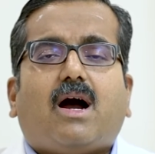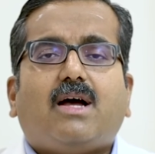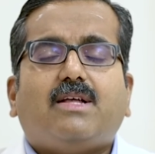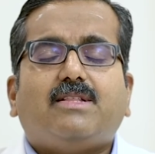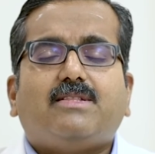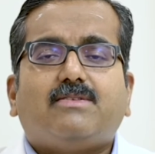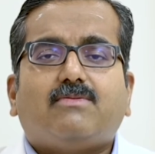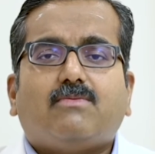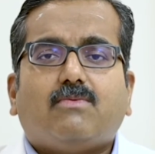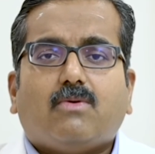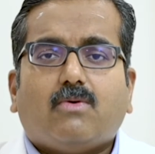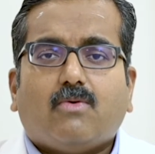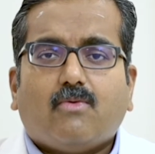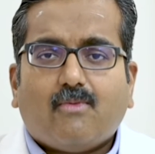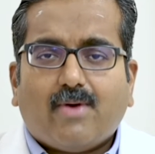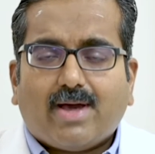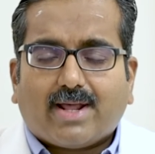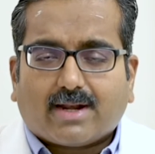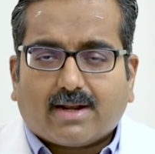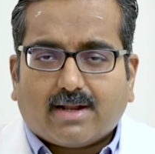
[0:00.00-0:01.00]
and
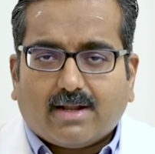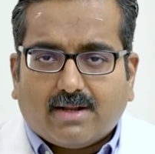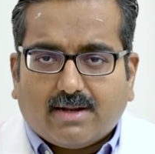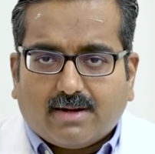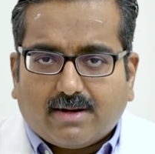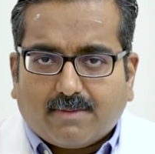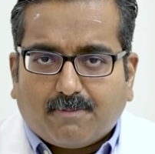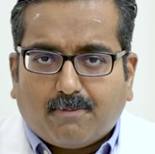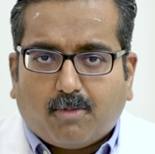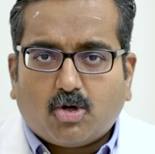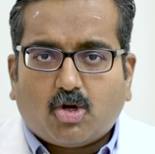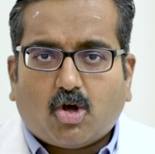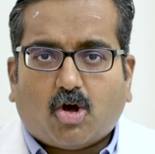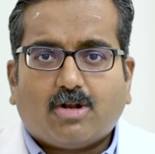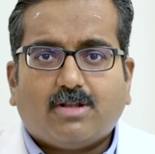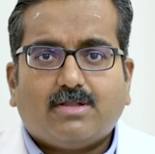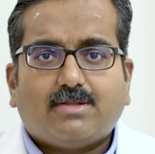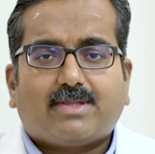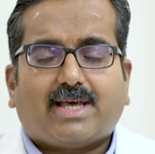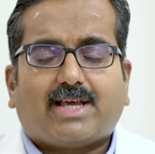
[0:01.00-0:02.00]
were put
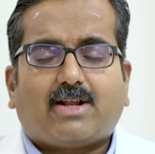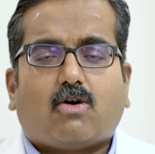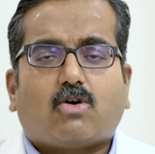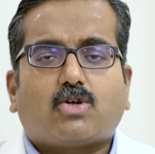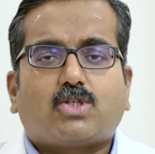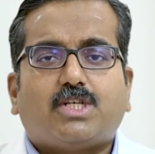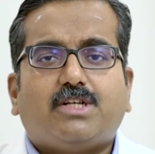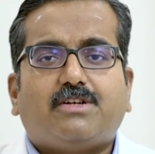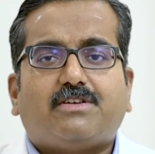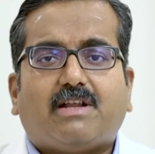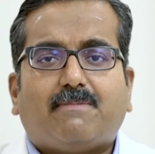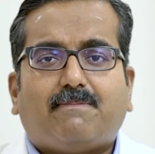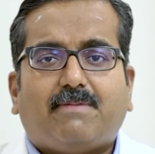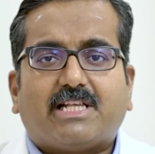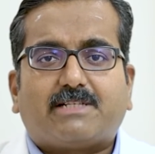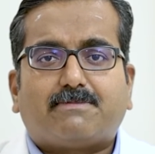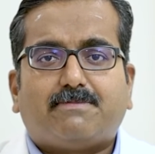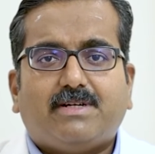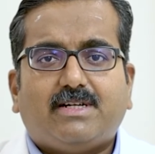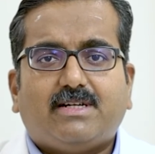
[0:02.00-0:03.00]
on thyroxine
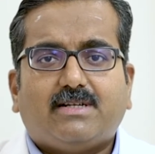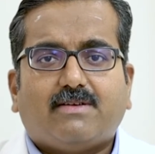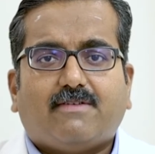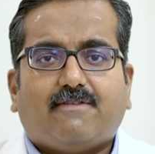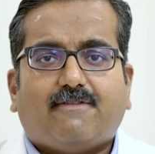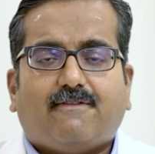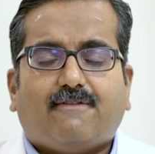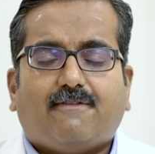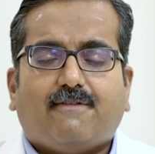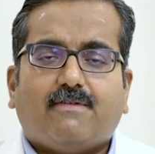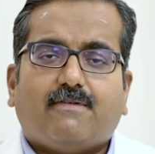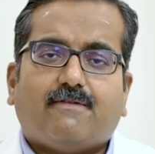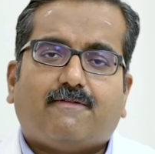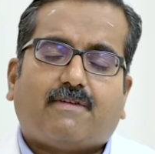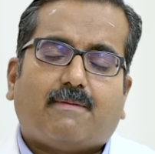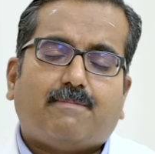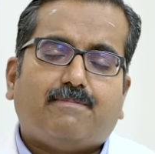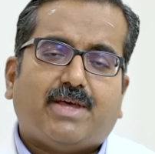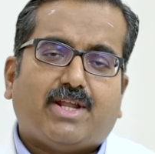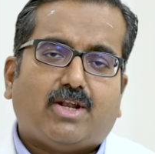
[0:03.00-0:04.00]
replacement
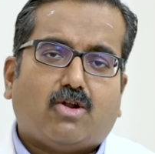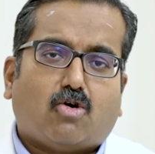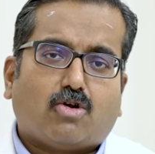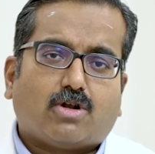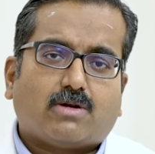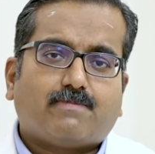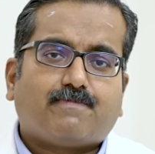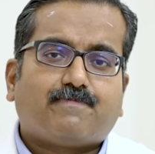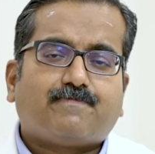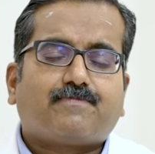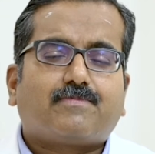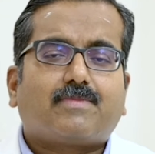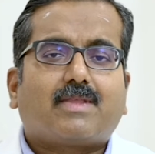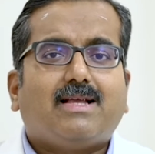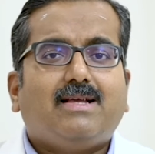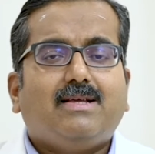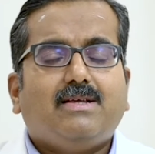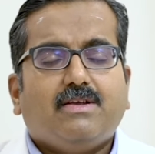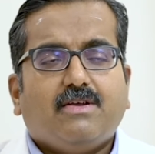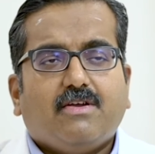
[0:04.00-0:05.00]
from then on.
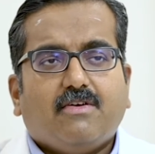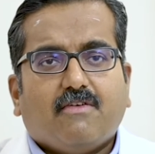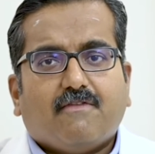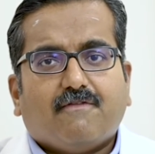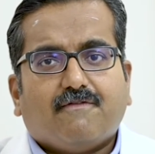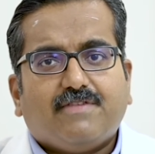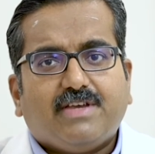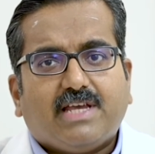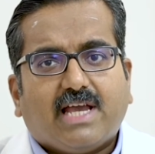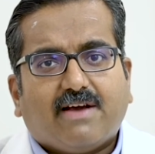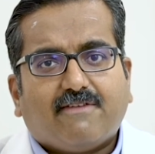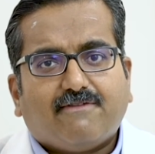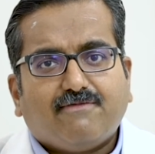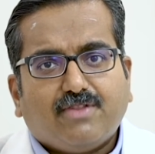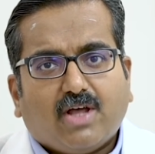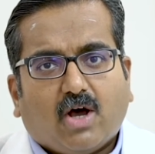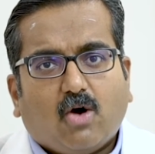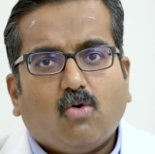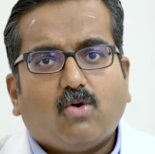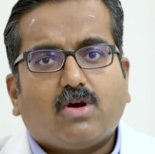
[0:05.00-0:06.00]
We have
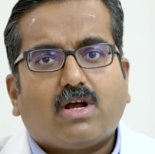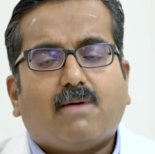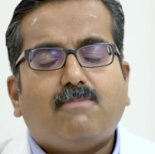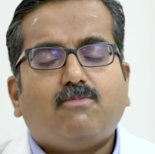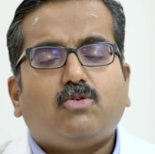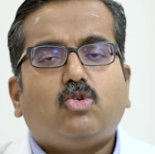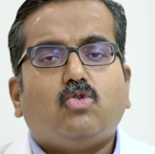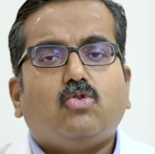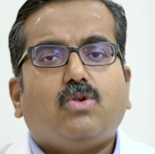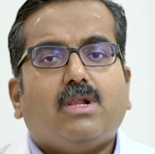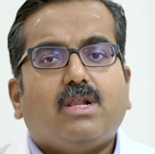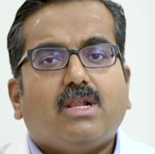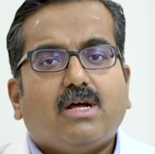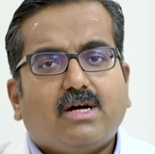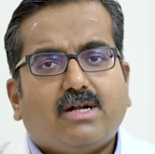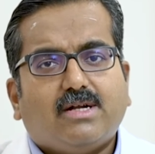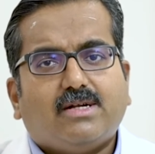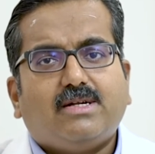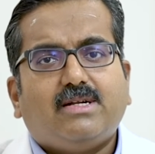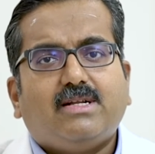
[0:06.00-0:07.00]
now come to
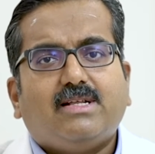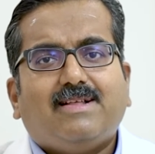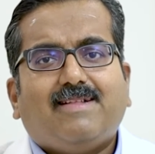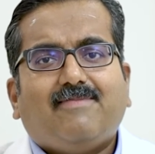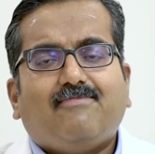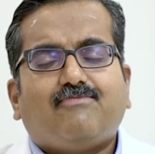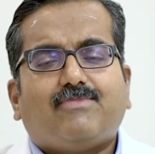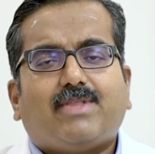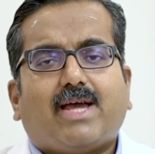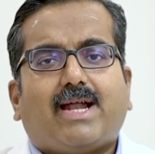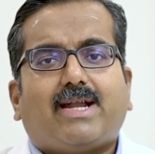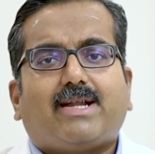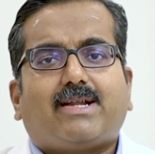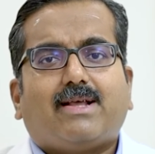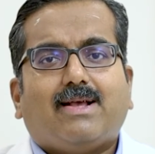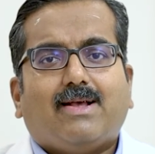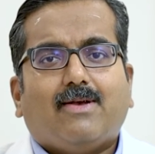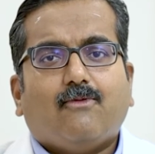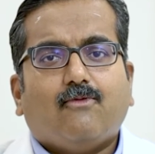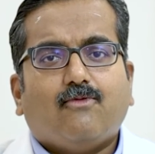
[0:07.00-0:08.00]
learn
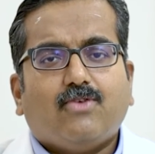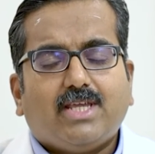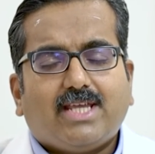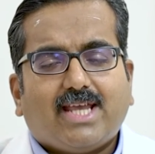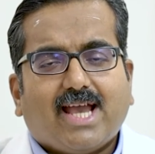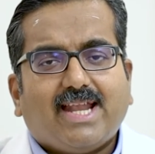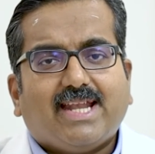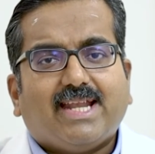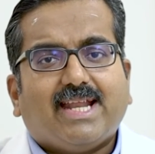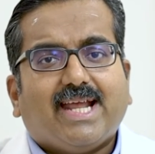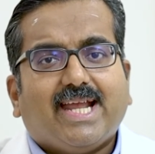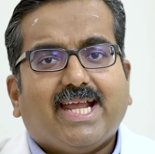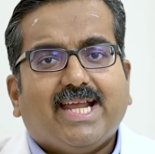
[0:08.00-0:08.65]
that we can